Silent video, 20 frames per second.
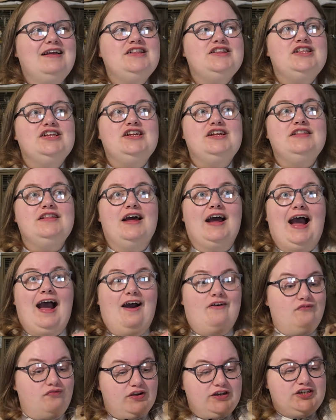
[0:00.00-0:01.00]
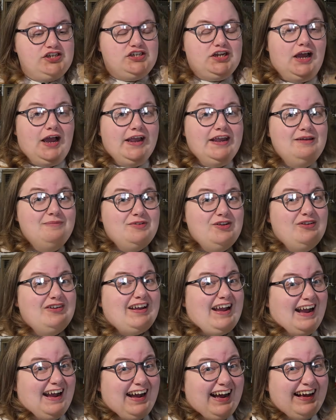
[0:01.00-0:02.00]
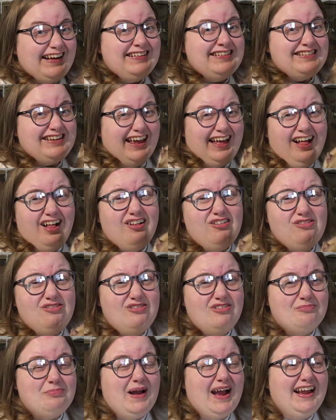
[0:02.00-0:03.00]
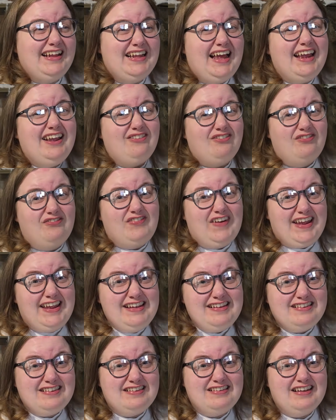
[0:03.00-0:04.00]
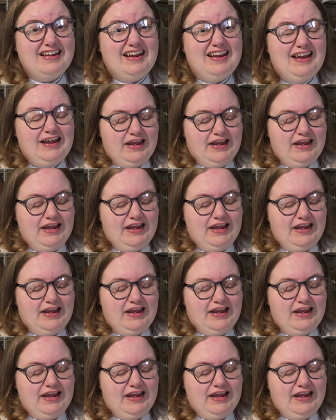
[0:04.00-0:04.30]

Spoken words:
the average type, you can tell by like face